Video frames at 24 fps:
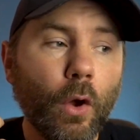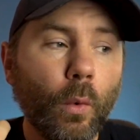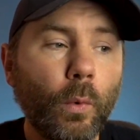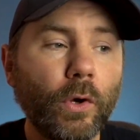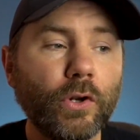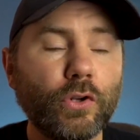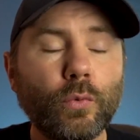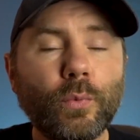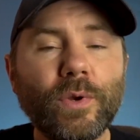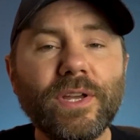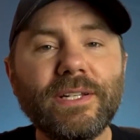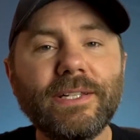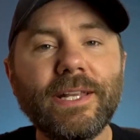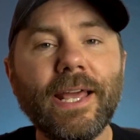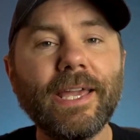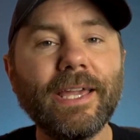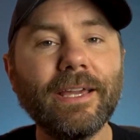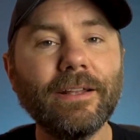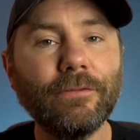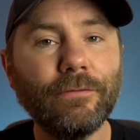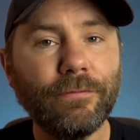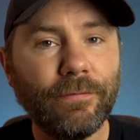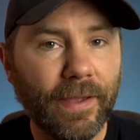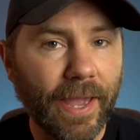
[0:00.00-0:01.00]
which we take
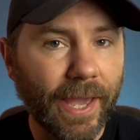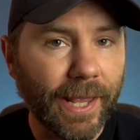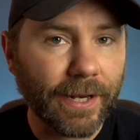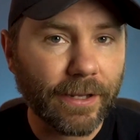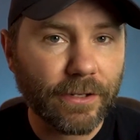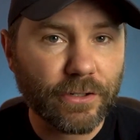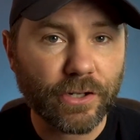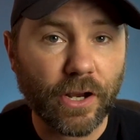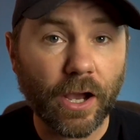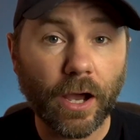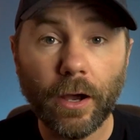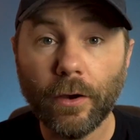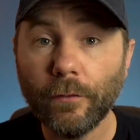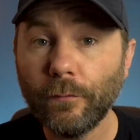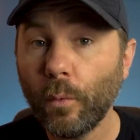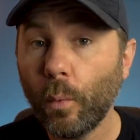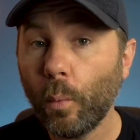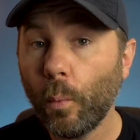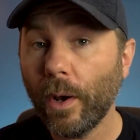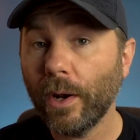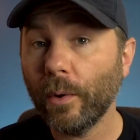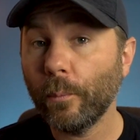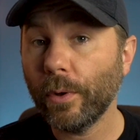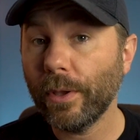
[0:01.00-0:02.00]
advantage
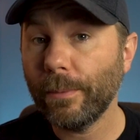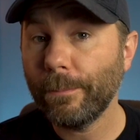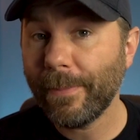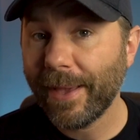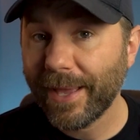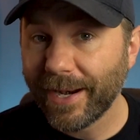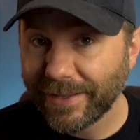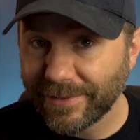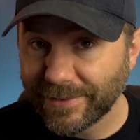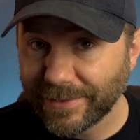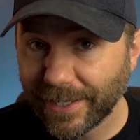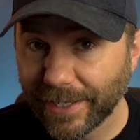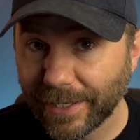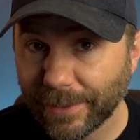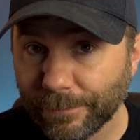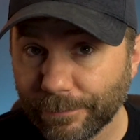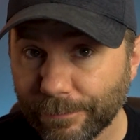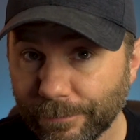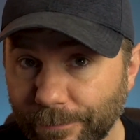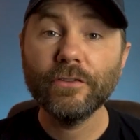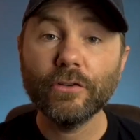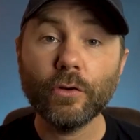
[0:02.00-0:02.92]
of when we meditate.